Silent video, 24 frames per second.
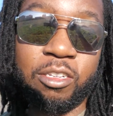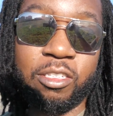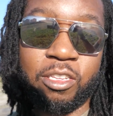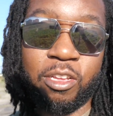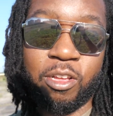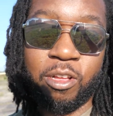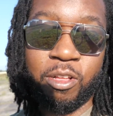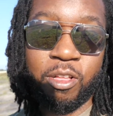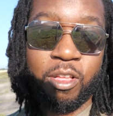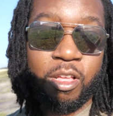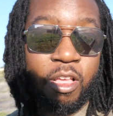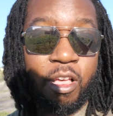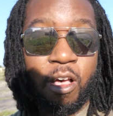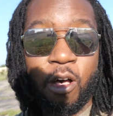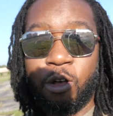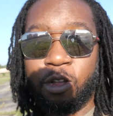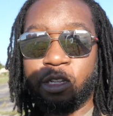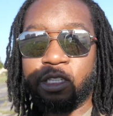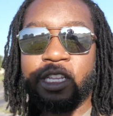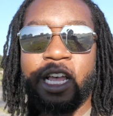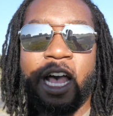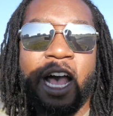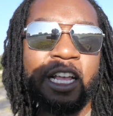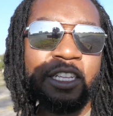So on
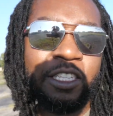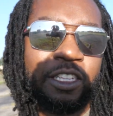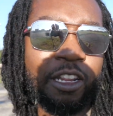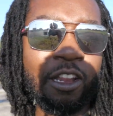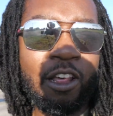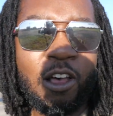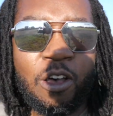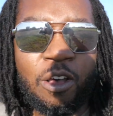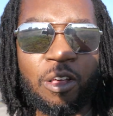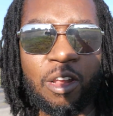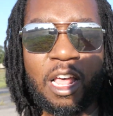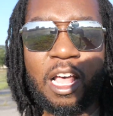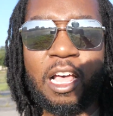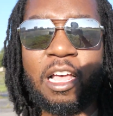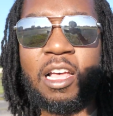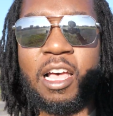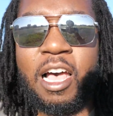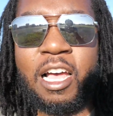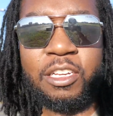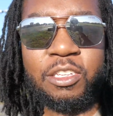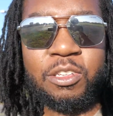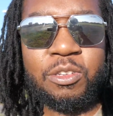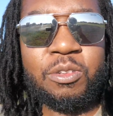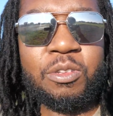size alone,
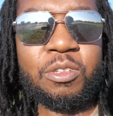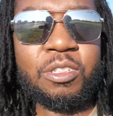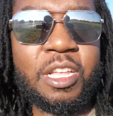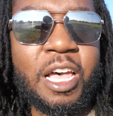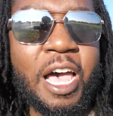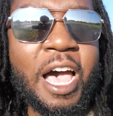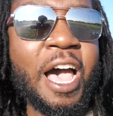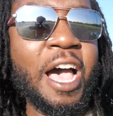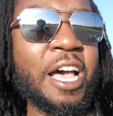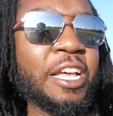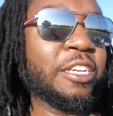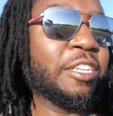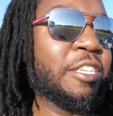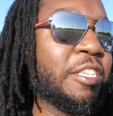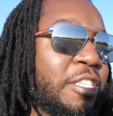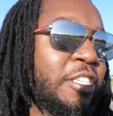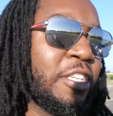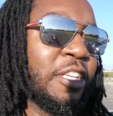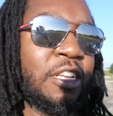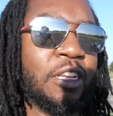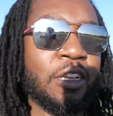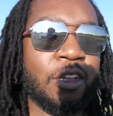I choose the Hondas.